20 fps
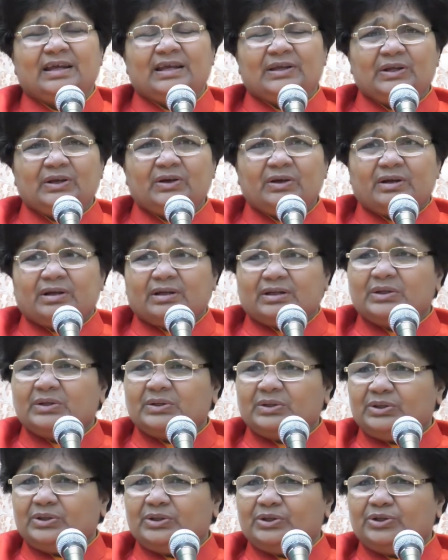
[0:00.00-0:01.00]
your,
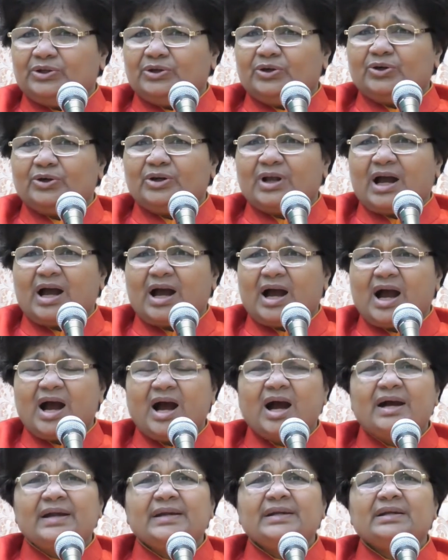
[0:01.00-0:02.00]
your
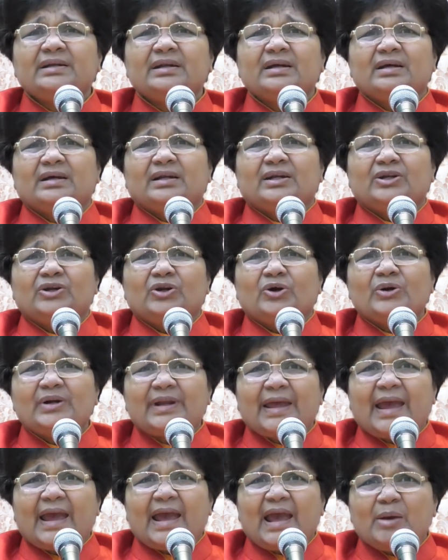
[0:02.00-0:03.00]
heart not
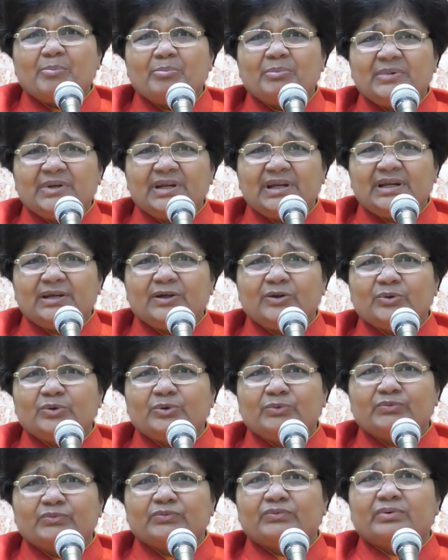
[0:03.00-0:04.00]
empty to